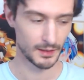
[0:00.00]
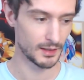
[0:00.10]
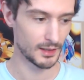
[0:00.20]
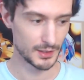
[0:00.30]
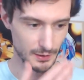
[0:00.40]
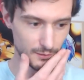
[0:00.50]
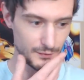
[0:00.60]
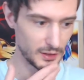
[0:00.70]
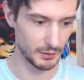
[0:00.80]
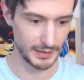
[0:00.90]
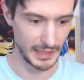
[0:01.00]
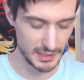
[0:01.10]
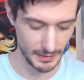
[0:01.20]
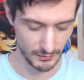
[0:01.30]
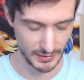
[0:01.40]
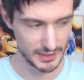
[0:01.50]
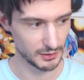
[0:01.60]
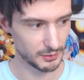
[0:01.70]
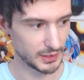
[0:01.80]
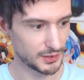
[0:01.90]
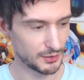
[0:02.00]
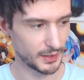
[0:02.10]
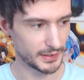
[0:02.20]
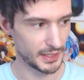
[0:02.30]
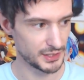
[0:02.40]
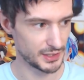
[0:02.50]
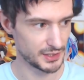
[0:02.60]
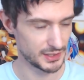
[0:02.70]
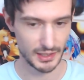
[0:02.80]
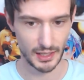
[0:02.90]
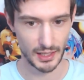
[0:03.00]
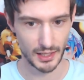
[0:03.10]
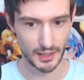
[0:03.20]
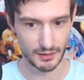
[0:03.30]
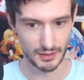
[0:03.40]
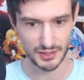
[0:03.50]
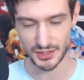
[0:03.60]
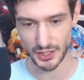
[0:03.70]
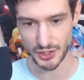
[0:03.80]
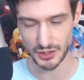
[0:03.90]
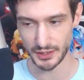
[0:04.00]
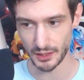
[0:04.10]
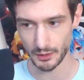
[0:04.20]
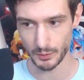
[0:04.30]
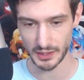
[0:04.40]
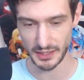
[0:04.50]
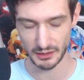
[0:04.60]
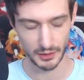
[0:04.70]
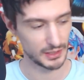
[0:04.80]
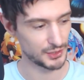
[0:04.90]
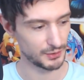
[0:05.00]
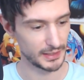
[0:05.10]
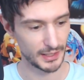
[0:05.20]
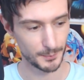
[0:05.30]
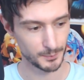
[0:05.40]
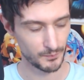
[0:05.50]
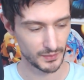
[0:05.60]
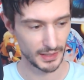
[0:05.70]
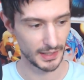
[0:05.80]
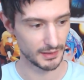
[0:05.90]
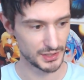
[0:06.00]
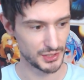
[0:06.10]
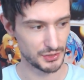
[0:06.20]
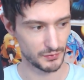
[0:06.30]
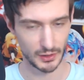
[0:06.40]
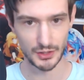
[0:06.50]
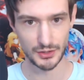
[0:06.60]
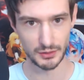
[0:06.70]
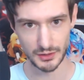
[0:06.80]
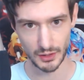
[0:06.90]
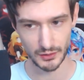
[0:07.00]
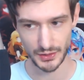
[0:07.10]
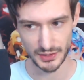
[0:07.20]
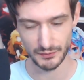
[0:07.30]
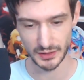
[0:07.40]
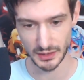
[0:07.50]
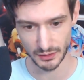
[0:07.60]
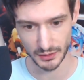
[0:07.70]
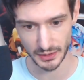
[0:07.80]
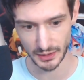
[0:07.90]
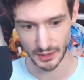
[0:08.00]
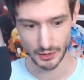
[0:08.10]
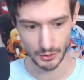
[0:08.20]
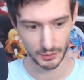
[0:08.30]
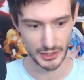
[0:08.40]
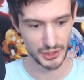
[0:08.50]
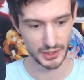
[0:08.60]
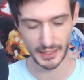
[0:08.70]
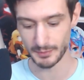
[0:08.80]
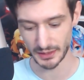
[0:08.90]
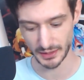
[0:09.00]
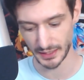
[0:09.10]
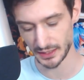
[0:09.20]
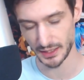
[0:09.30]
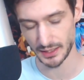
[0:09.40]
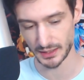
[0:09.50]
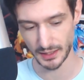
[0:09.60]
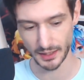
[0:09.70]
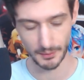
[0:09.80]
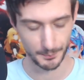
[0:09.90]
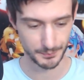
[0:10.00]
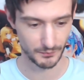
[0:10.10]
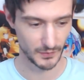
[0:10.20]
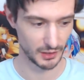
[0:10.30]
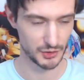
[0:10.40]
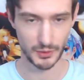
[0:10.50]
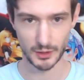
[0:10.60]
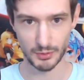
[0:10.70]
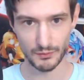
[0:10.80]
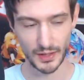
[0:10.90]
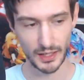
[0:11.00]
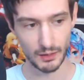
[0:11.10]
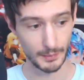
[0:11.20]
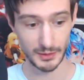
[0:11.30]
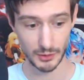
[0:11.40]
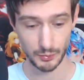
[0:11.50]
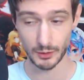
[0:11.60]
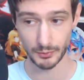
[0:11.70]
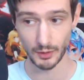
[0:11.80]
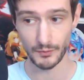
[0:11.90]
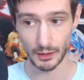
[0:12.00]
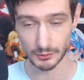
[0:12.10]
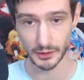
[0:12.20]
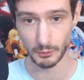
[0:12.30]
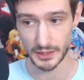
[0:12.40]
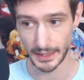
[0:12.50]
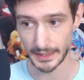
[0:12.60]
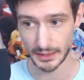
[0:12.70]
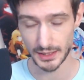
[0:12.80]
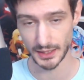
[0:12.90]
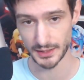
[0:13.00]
So if you don't know what that's about, that's alluding to, I guess, this uh, this discussion here. We're going to take a look at this right now. And this is referring to Nadolny, Stephanie Nadolny, who allegedly had been liking um, on her Twitter profile. I mean, her Twitter profile really was liking these things. I